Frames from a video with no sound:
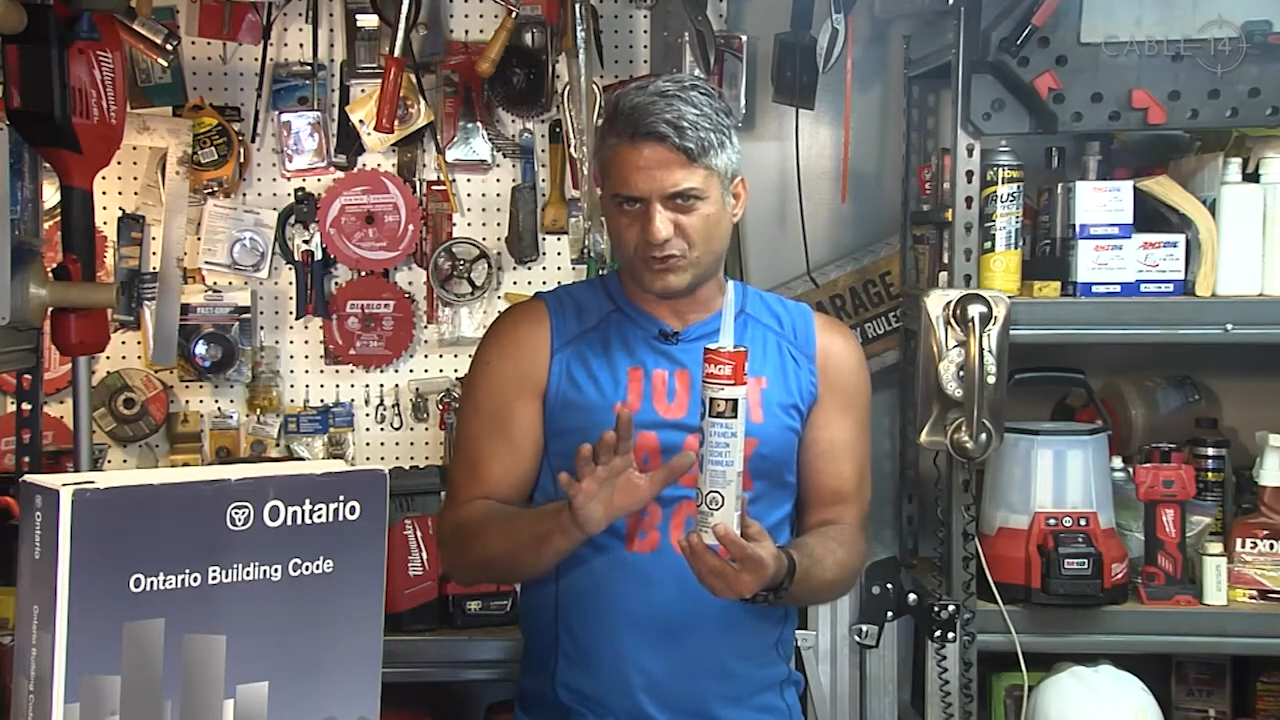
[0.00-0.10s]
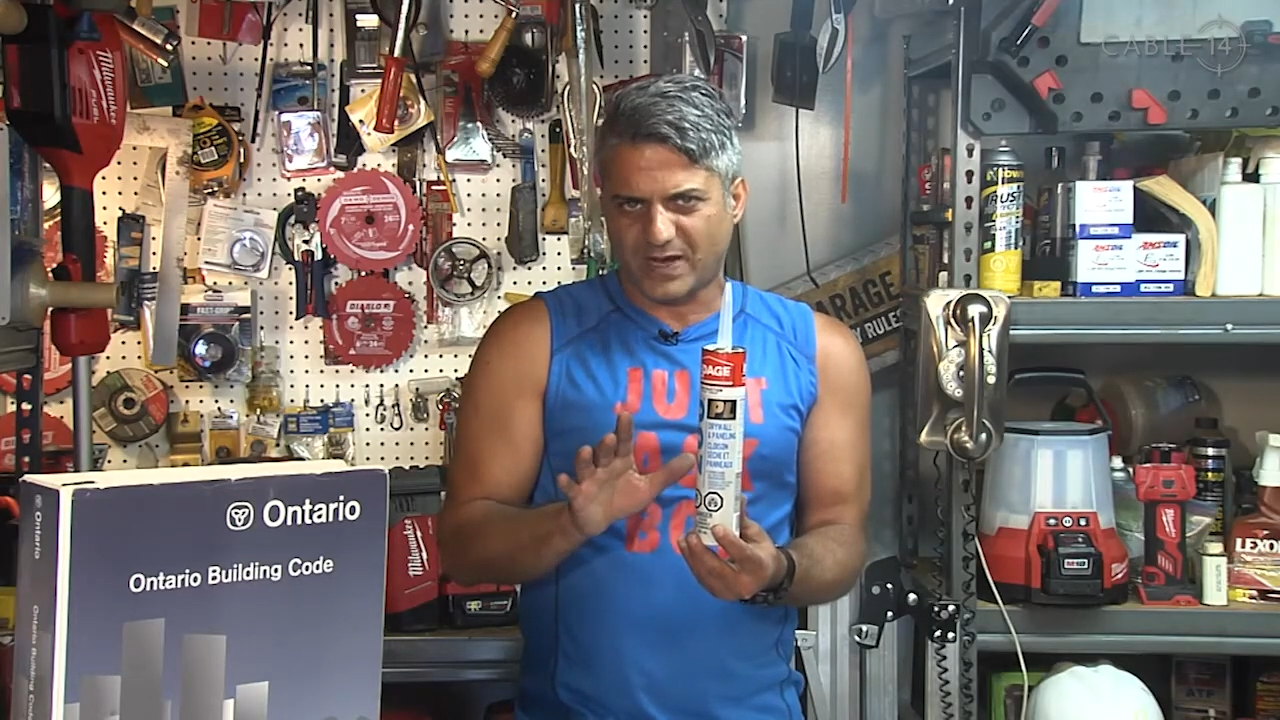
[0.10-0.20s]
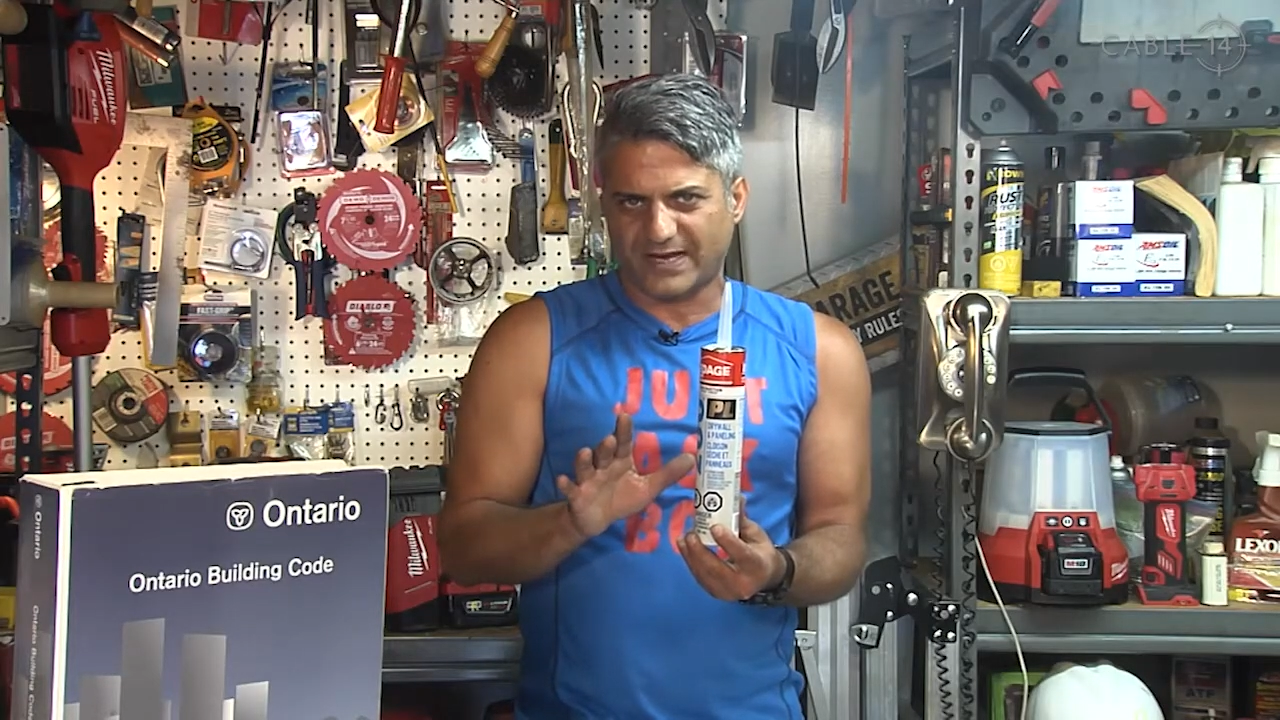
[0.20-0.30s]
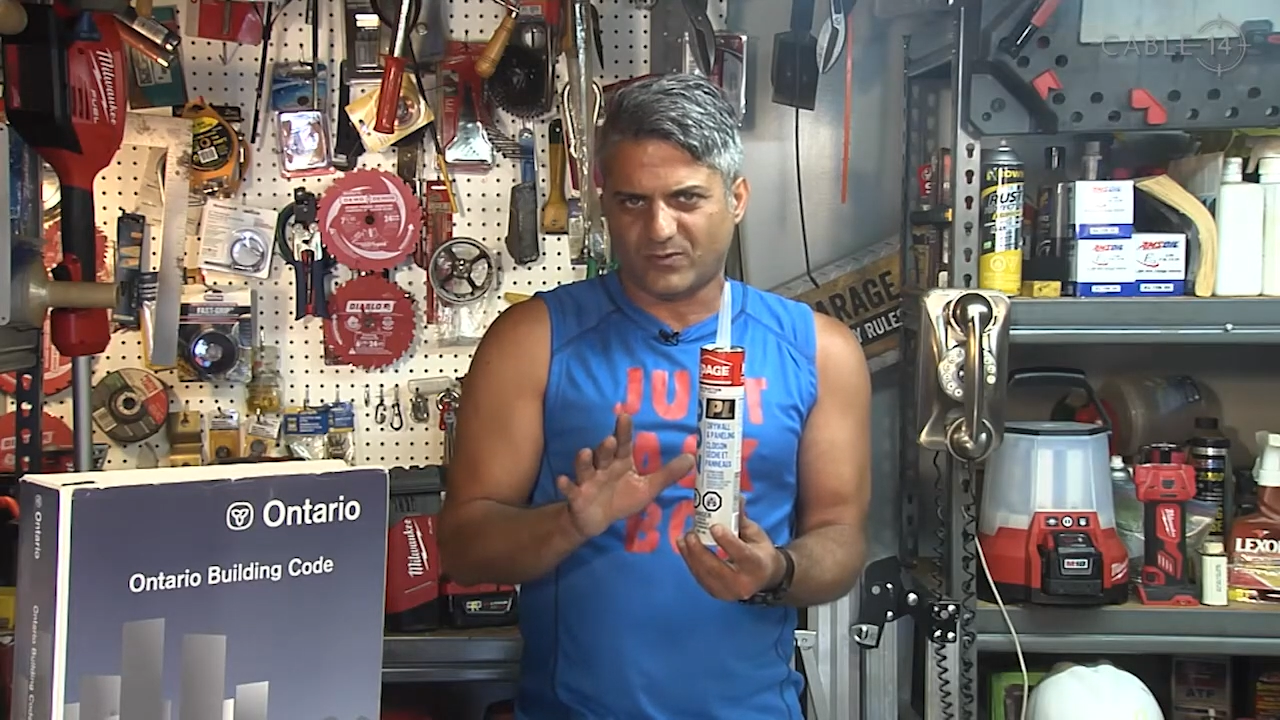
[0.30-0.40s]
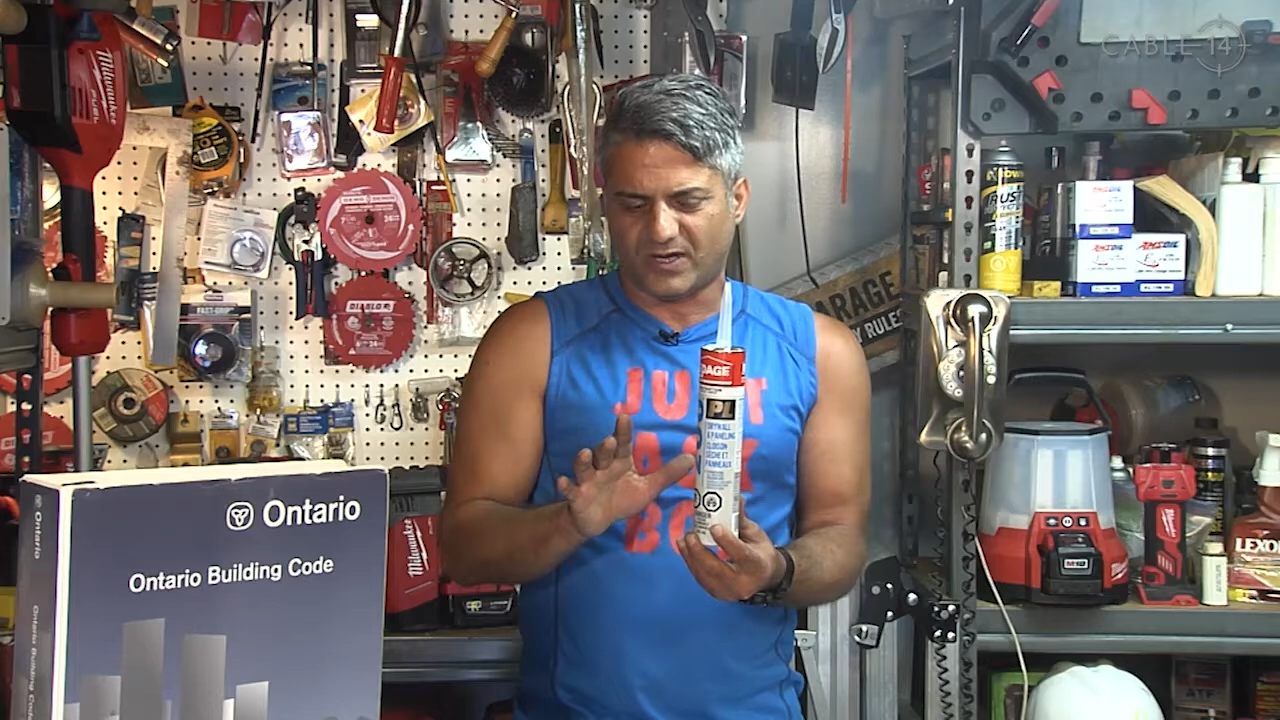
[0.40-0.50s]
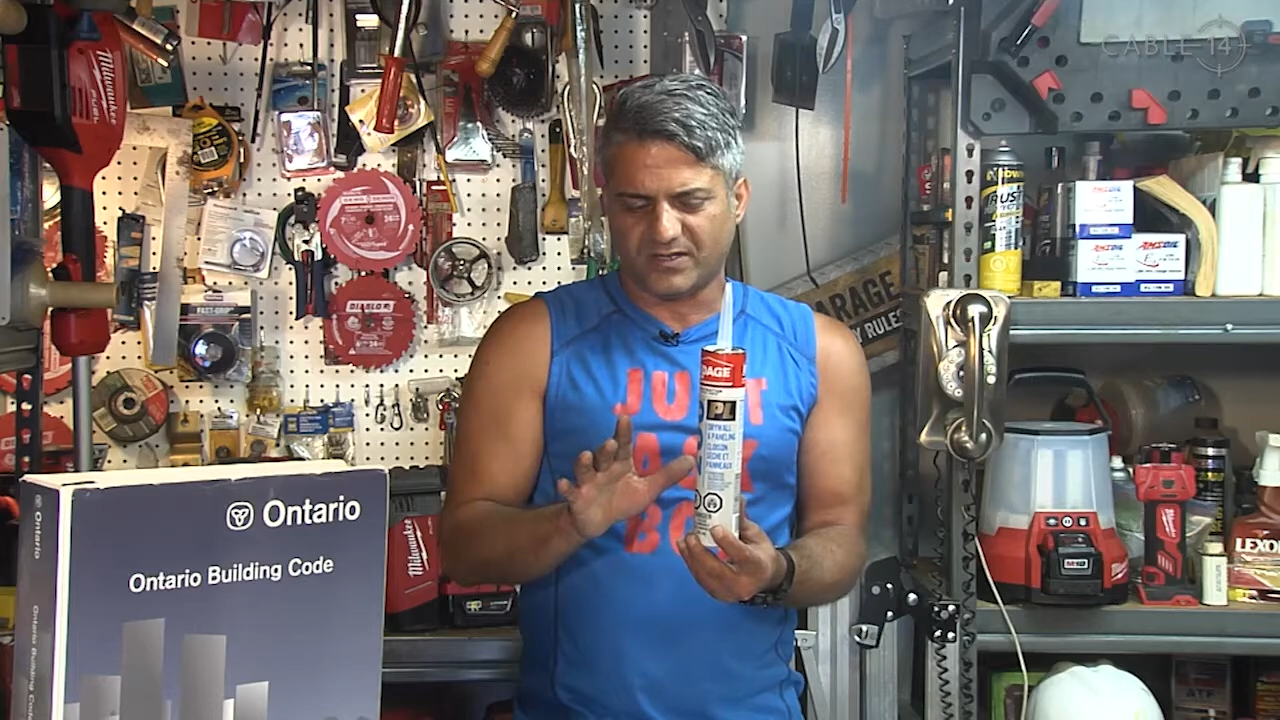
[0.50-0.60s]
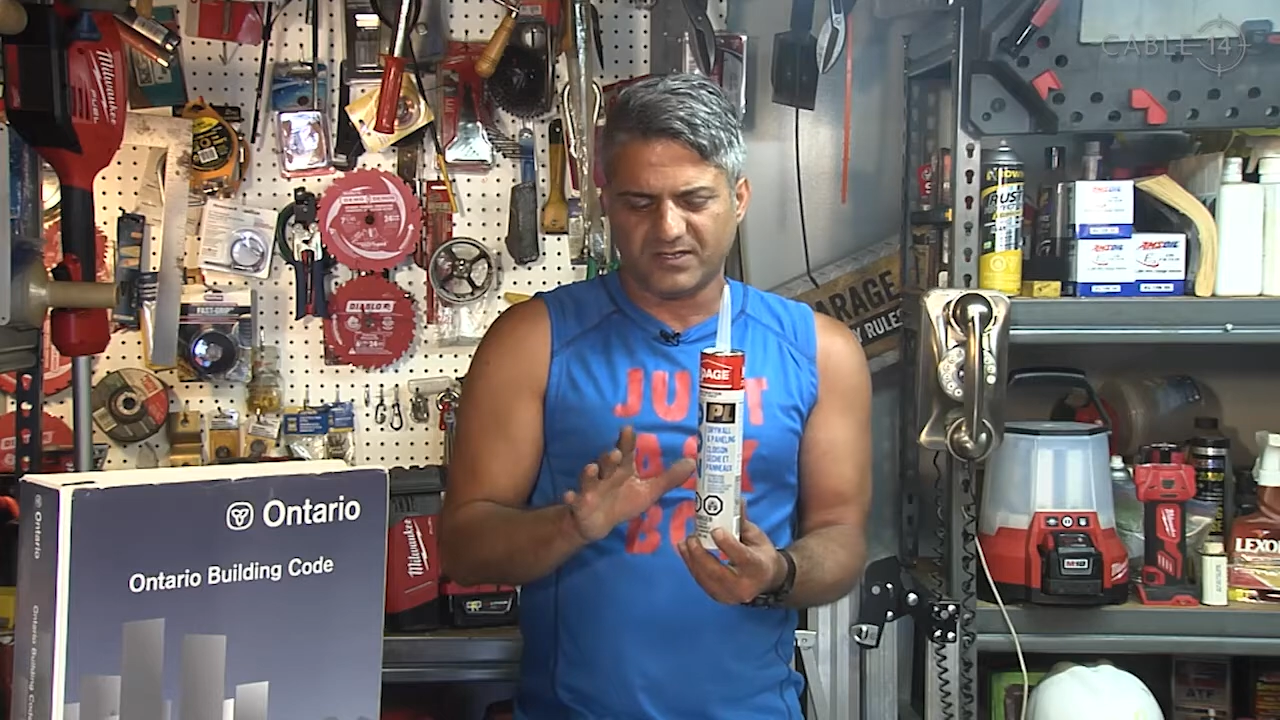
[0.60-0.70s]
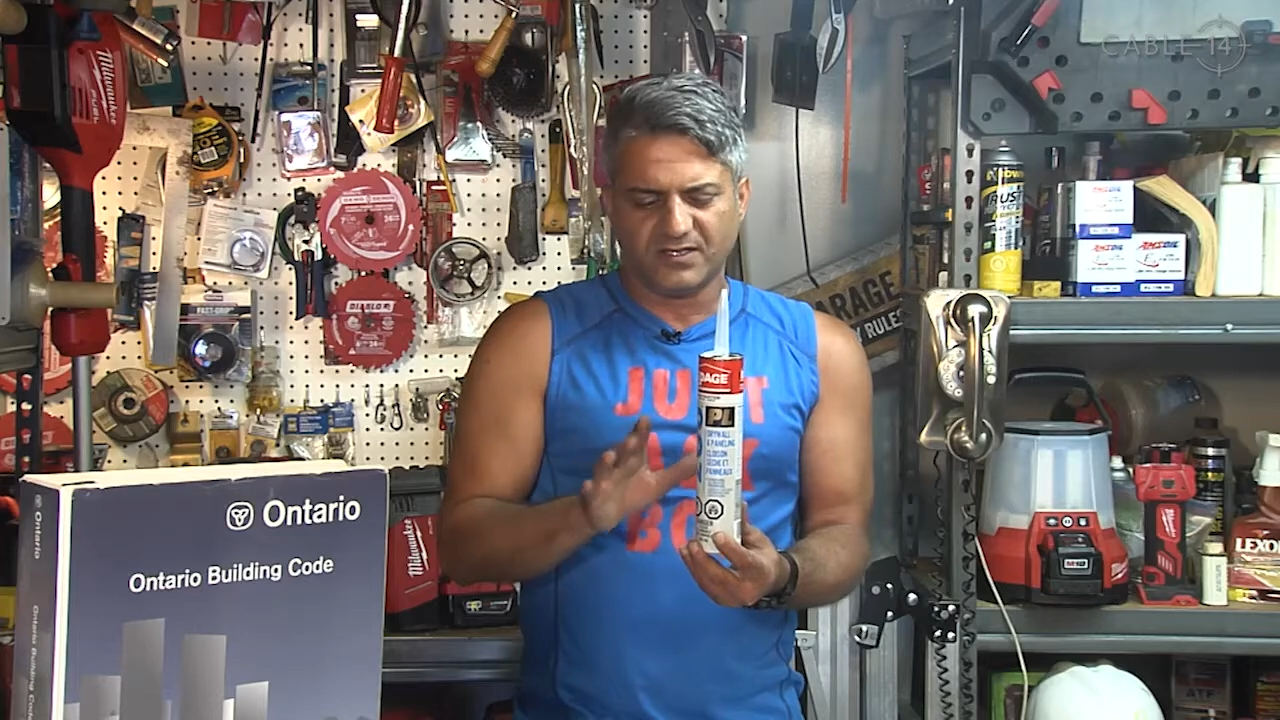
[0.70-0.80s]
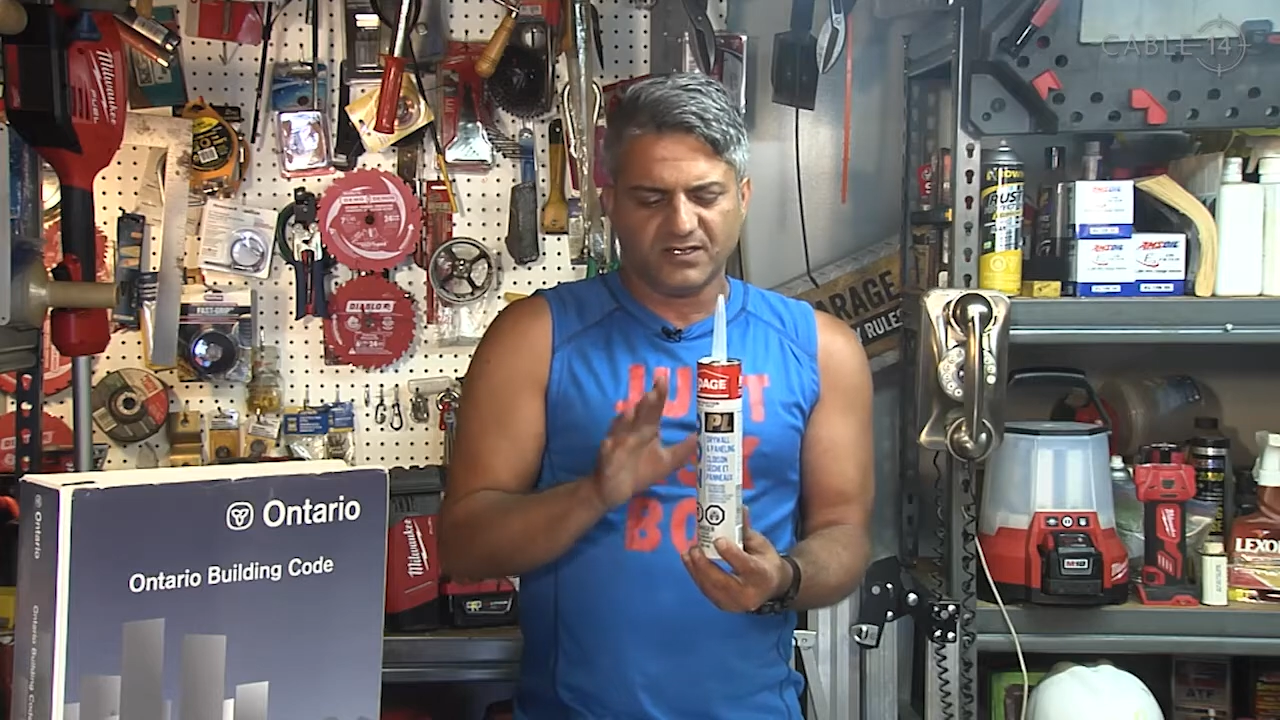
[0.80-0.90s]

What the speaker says: drywall.